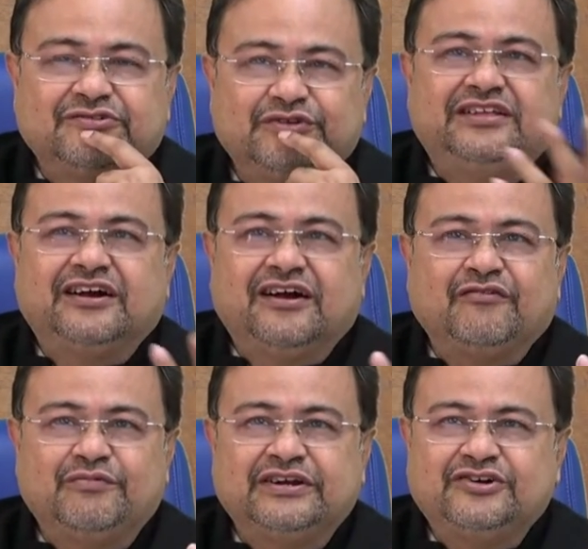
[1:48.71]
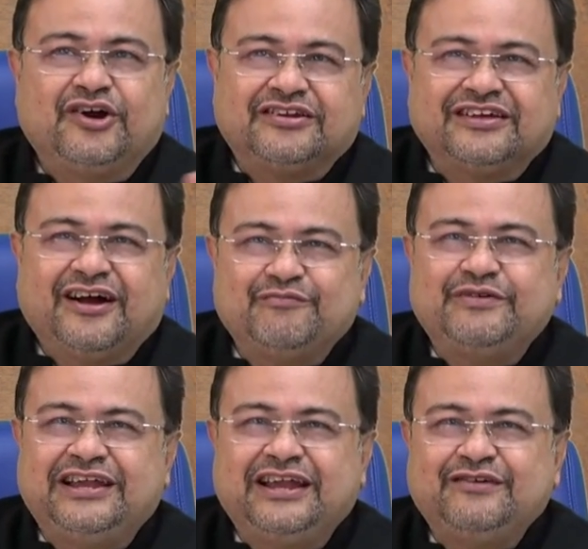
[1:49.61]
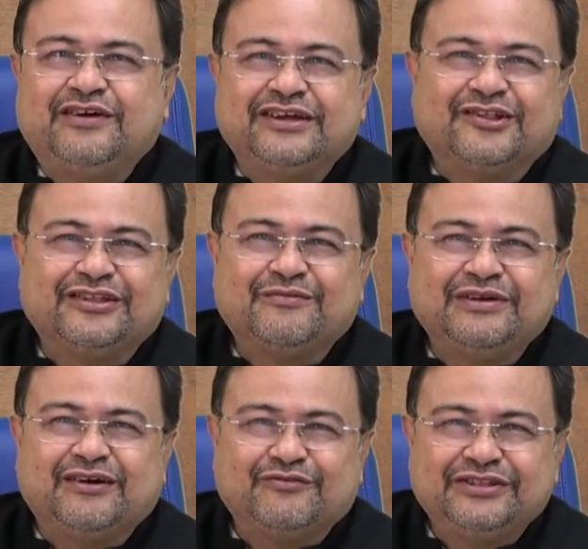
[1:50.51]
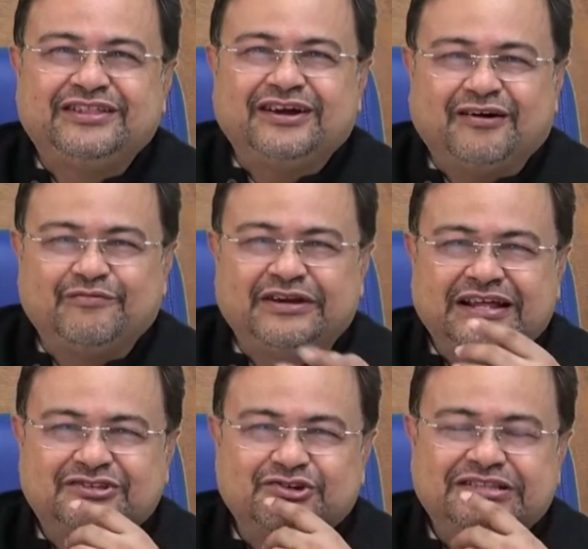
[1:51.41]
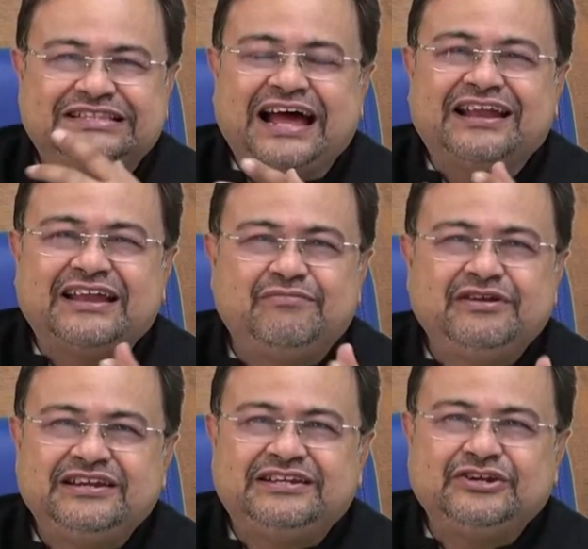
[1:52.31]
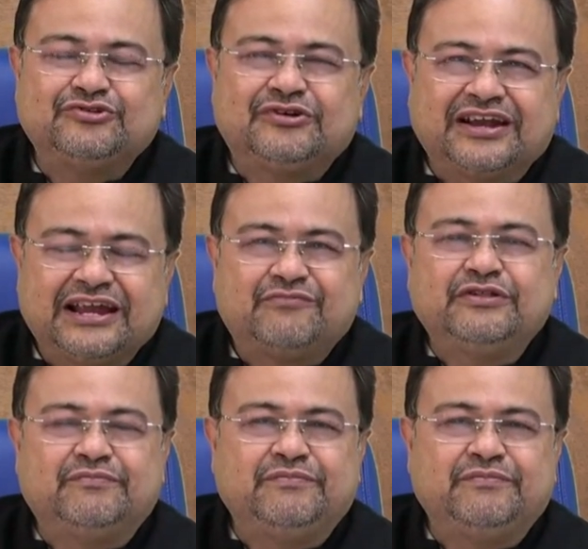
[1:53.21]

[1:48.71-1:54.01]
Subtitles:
With the government, not the government delivering on their behalf, with the government. And so that ability to connect with